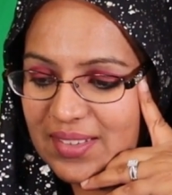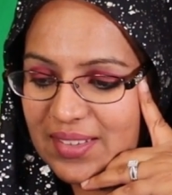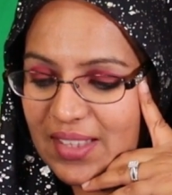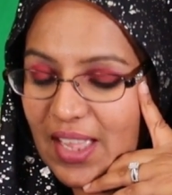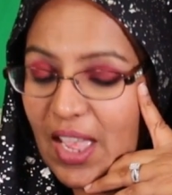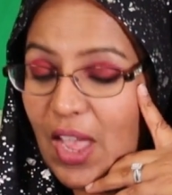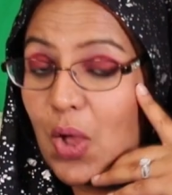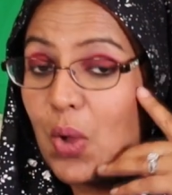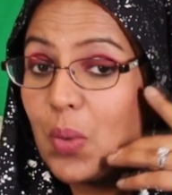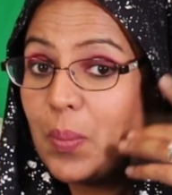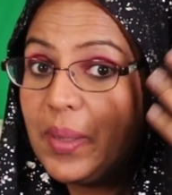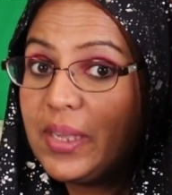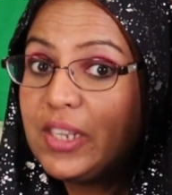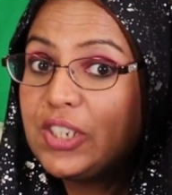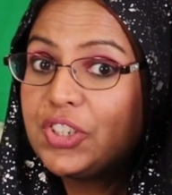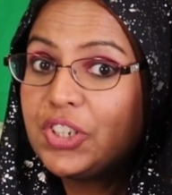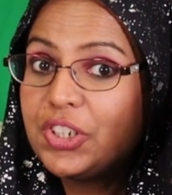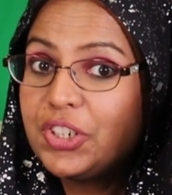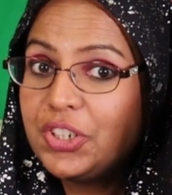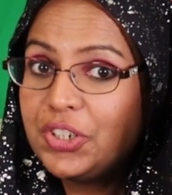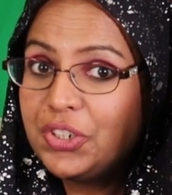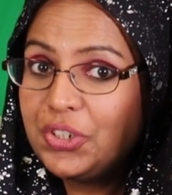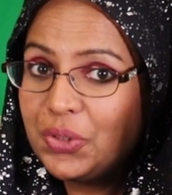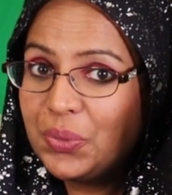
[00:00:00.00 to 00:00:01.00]
Oh, make
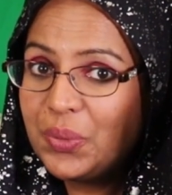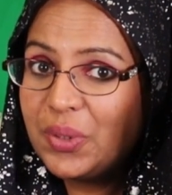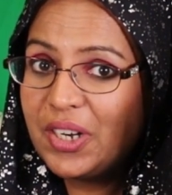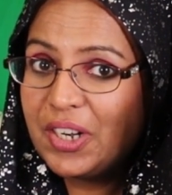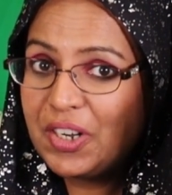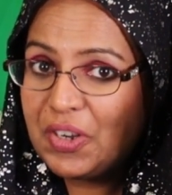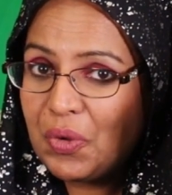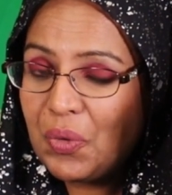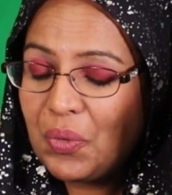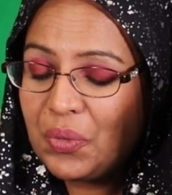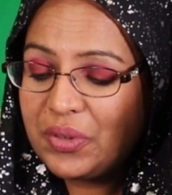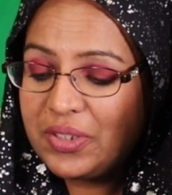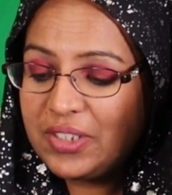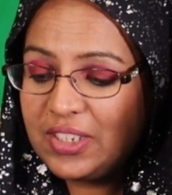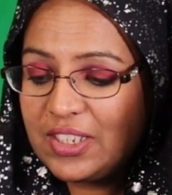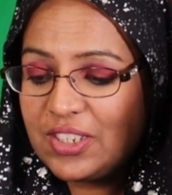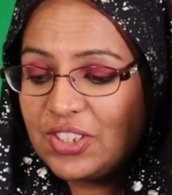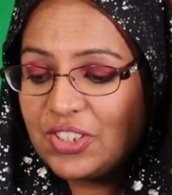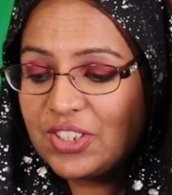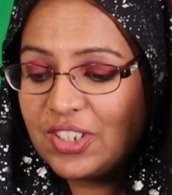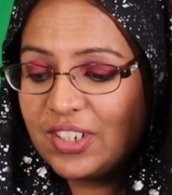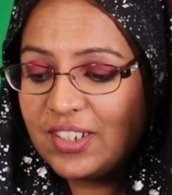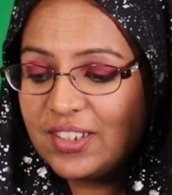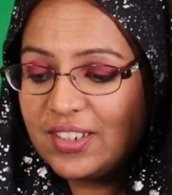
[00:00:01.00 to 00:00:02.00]
sure you do wear an old
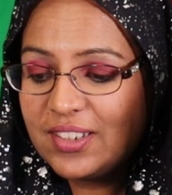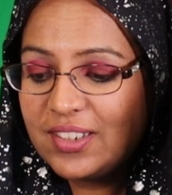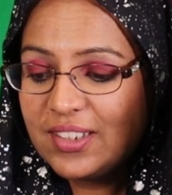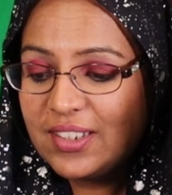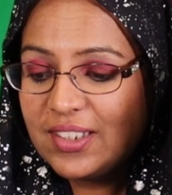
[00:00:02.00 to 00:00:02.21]
t-shirt